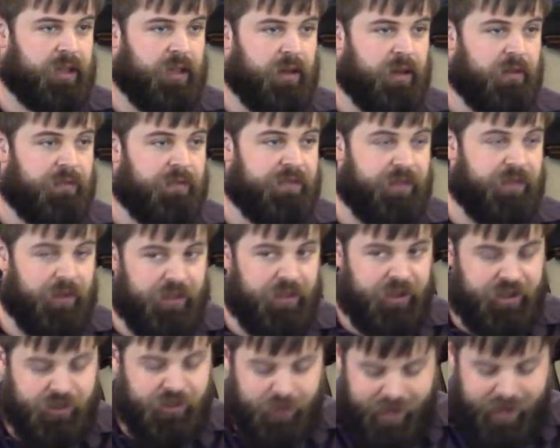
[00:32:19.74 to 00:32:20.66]

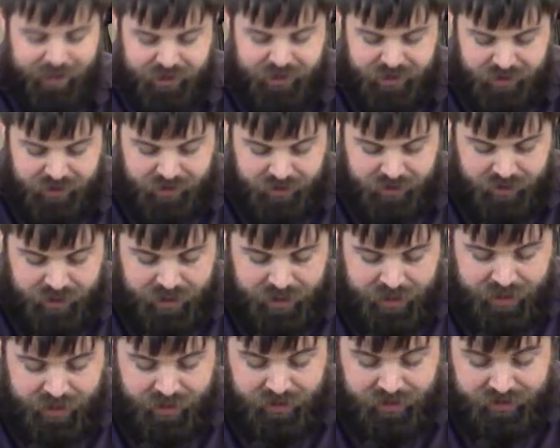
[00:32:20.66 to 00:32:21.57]
Further direction
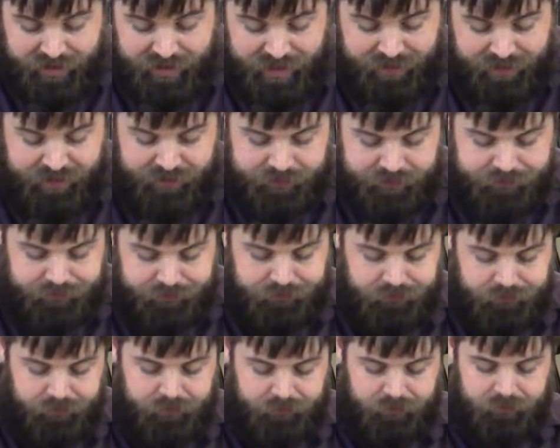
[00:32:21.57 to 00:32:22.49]
is given.
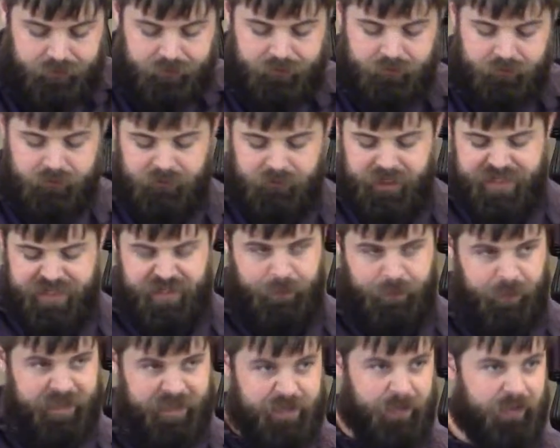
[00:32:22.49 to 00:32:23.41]
It's the
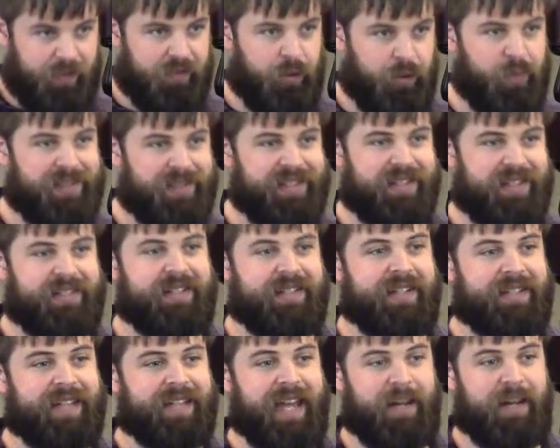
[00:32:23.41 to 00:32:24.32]
principle of Luke
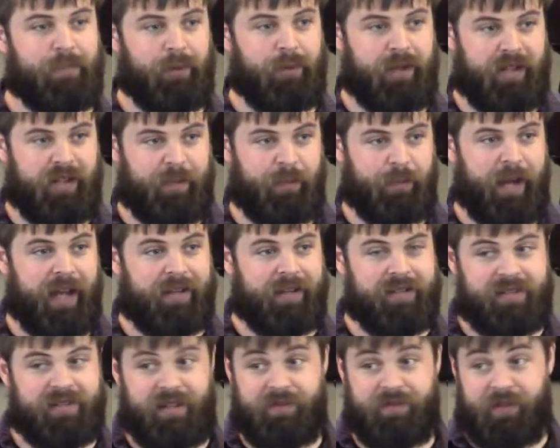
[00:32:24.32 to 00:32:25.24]
16:10 put into
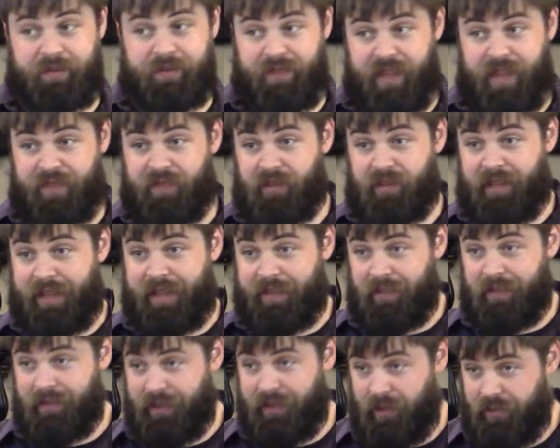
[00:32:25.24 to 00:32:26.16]
practice. If you're faithful in
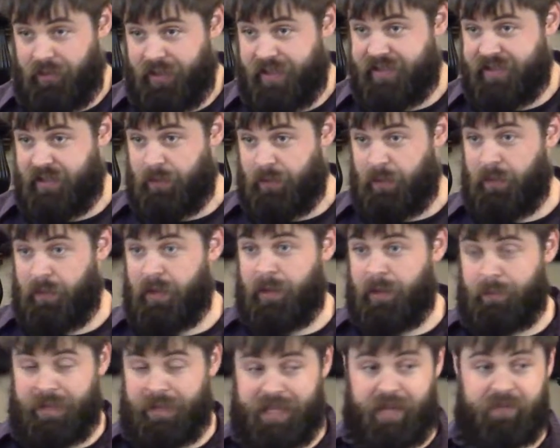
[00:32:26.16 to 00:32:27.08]
the little things, you'll
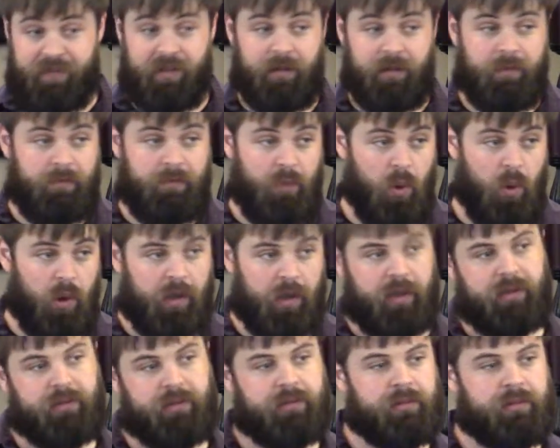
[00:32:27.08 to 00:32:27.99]
be given
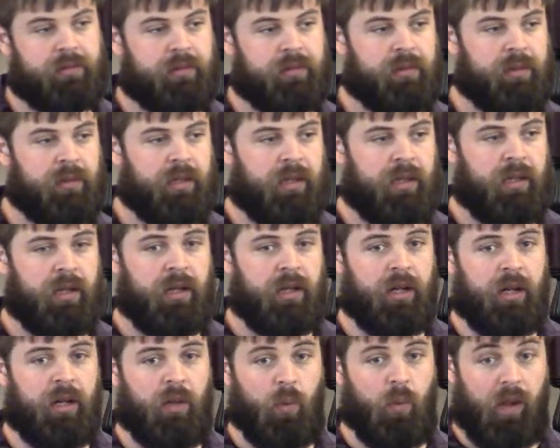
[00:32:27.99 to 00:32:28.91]
more.
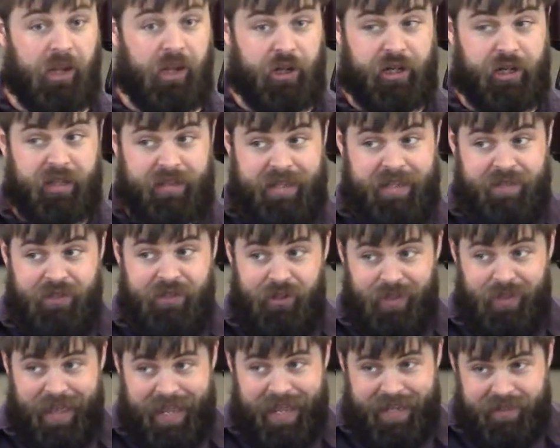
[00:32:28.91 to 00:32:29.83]
Well, are you going to leave your
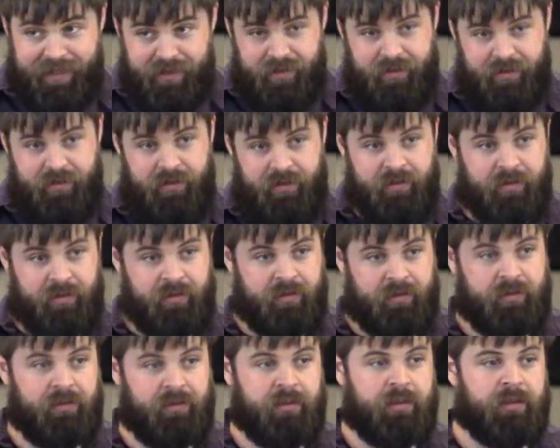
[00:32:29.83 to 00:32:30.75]
land
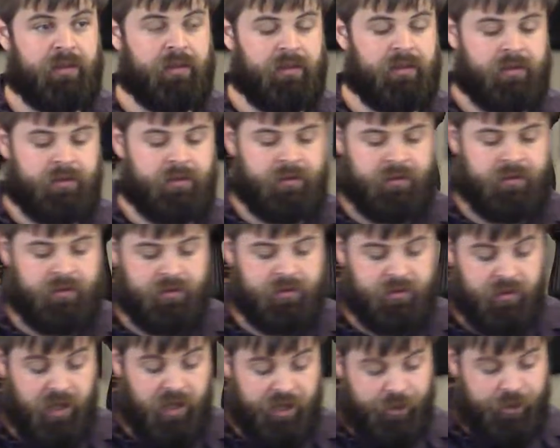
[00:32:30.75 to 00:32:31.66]

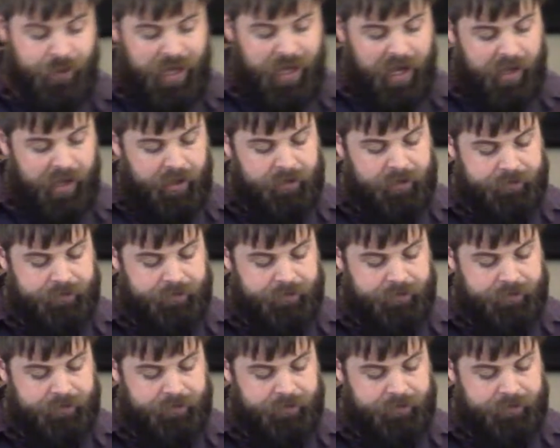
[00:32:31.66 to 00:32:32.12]
or are you not?